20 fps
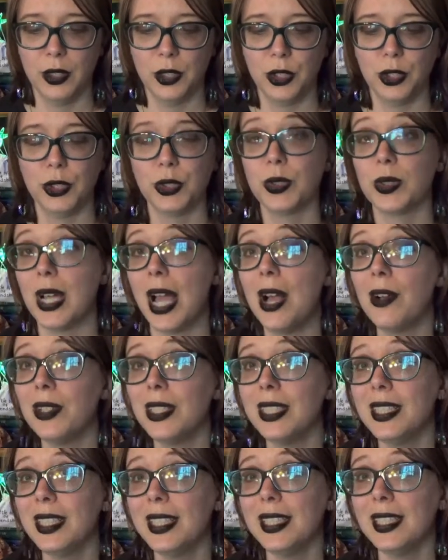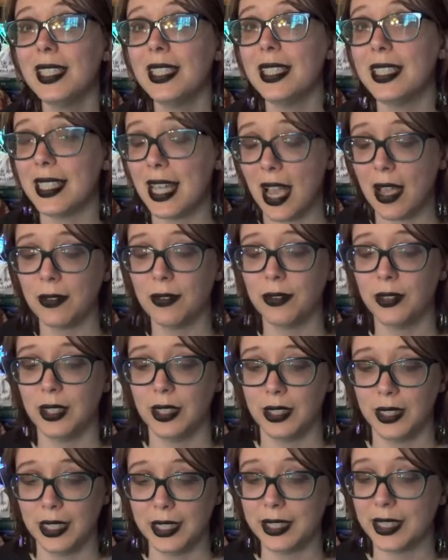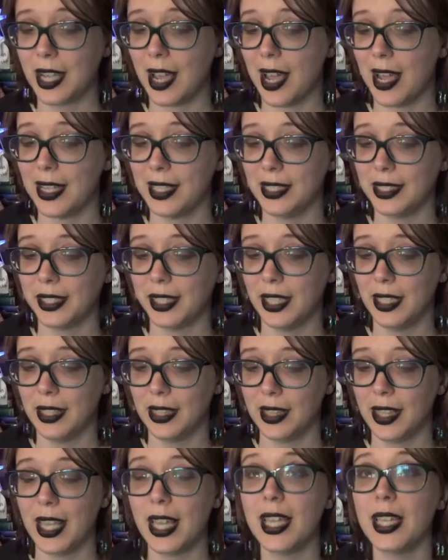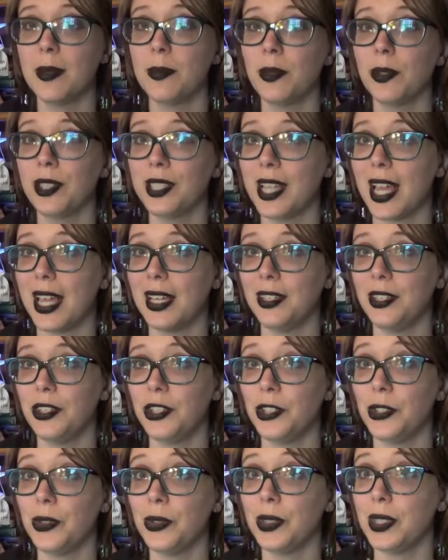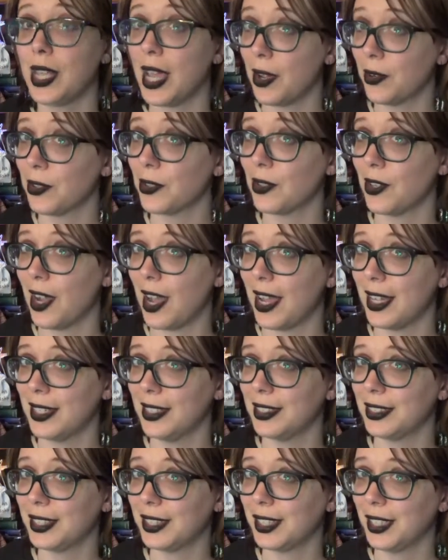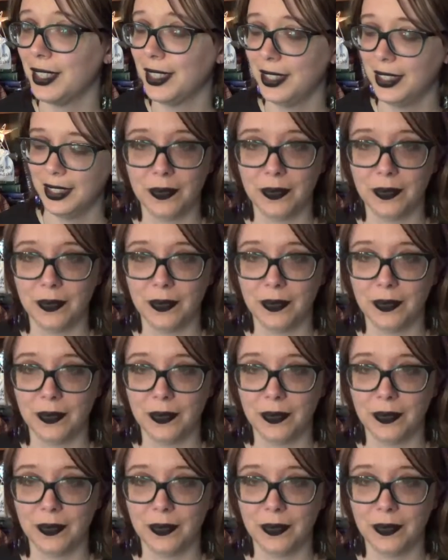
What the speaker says: Shrouded in a daft disguise, they pretend to terrorize.